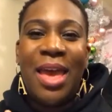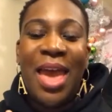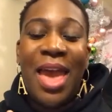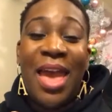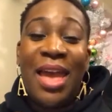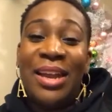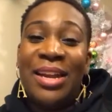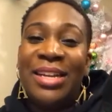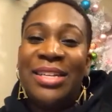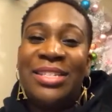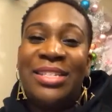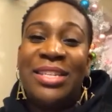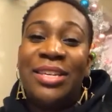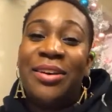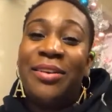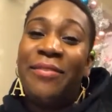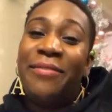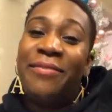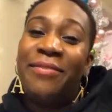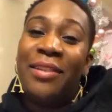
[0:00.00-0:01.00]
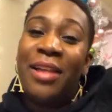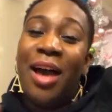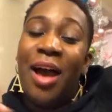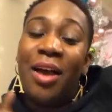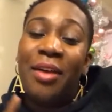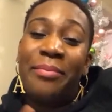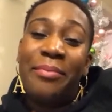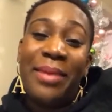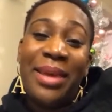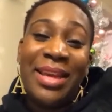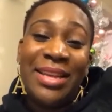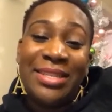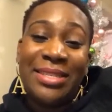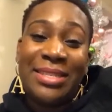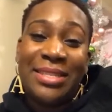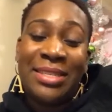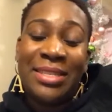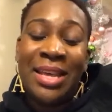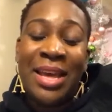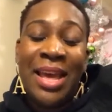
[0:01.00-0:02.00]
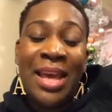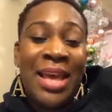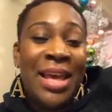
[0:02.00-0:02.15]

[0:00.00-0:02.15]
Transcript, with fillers: And until Vlogmas,